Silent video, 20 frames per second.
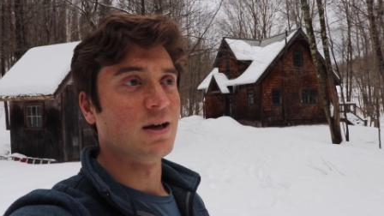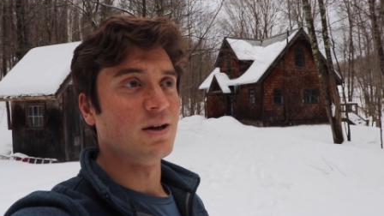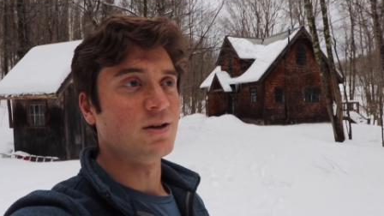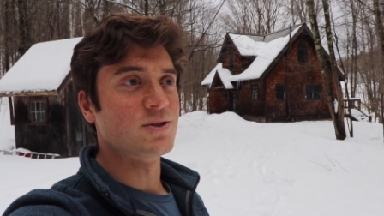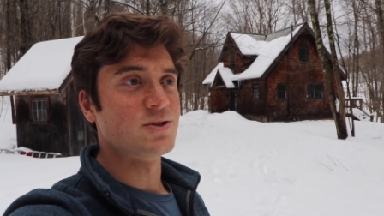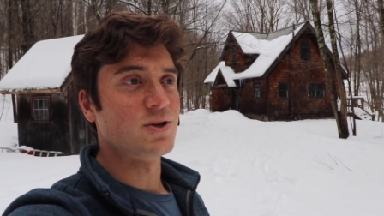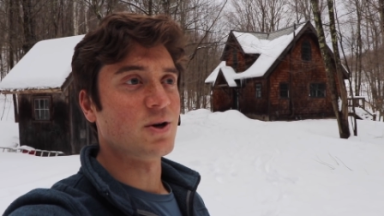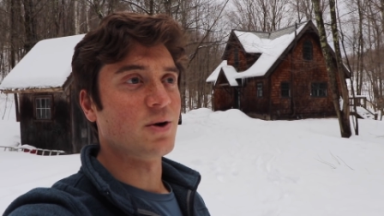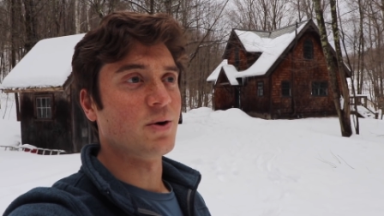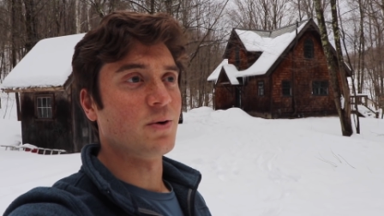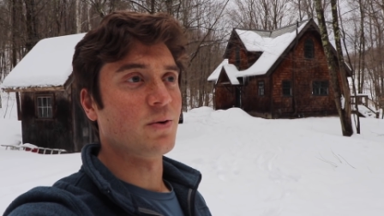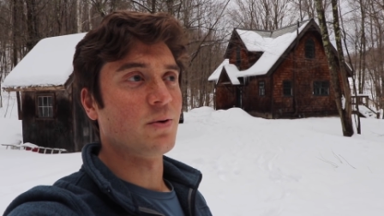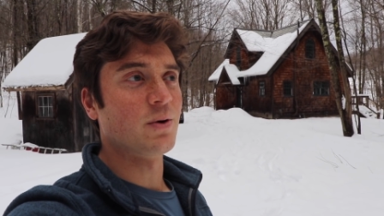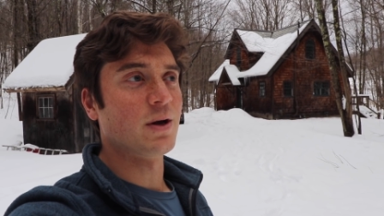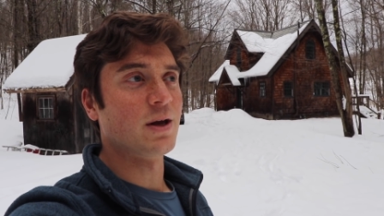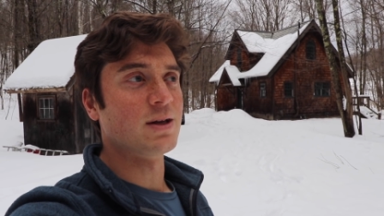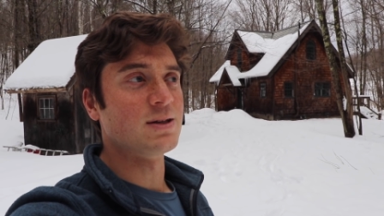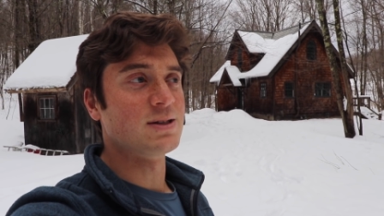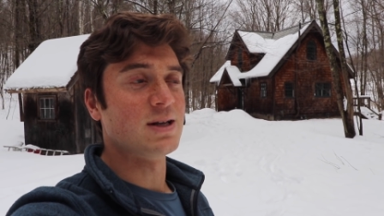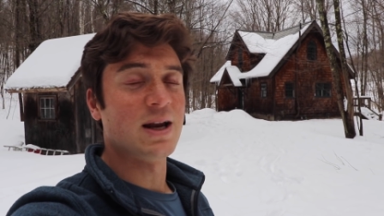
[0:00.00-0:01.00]
So
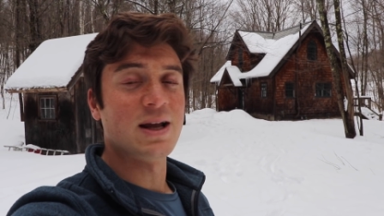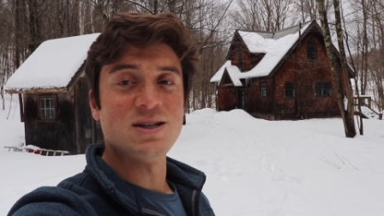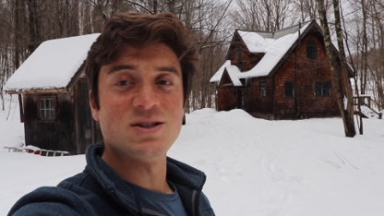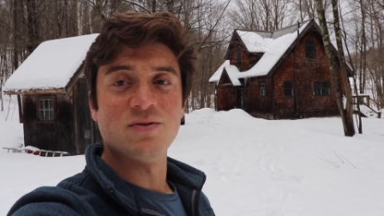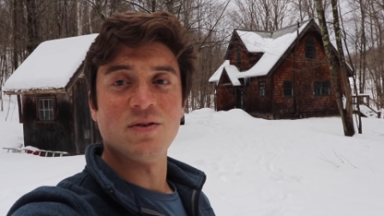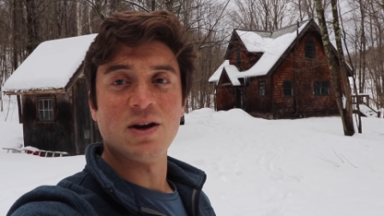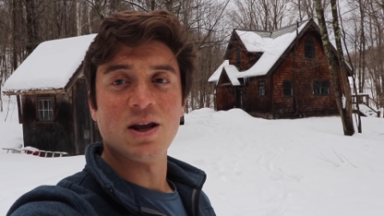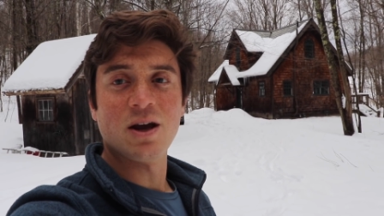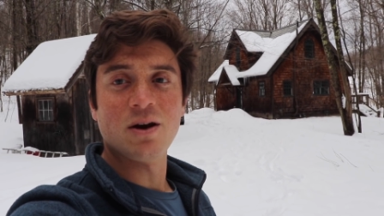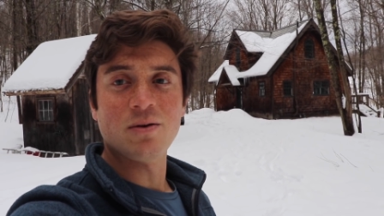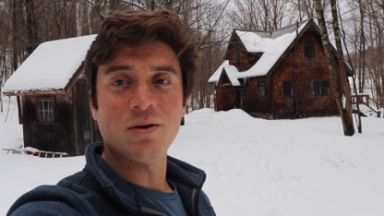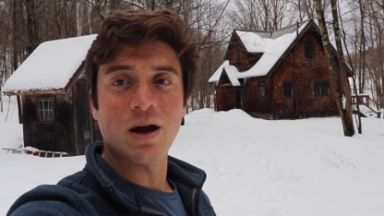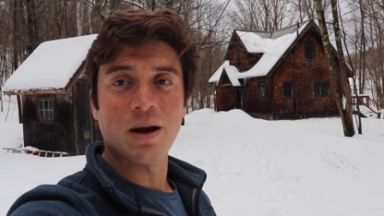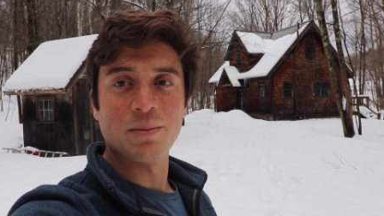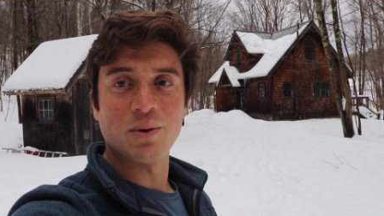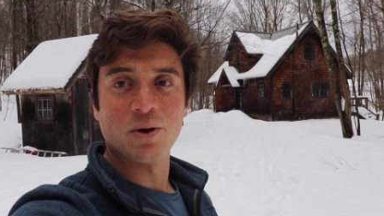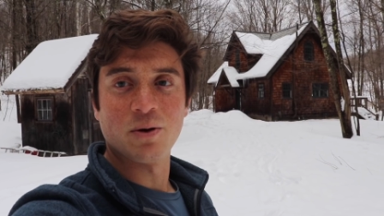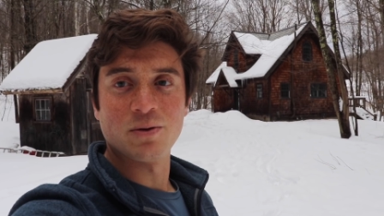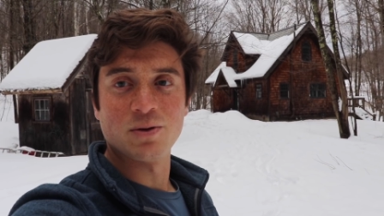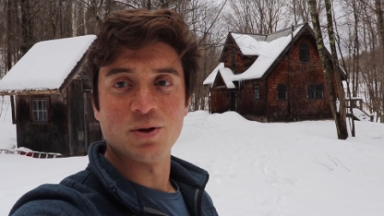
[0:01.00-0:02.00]
in today's video
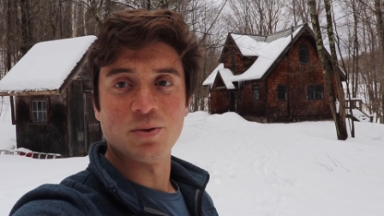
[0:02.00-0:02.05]
I'm going